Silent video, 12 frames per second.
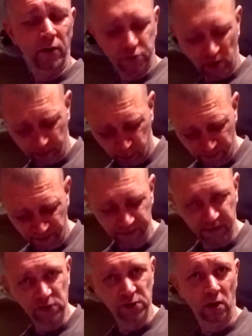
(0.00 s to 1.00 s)
They try to put
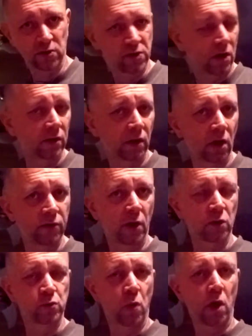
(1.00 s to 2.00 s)
50 socks on and God
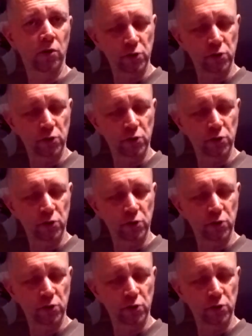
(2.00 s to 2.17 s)
knows what.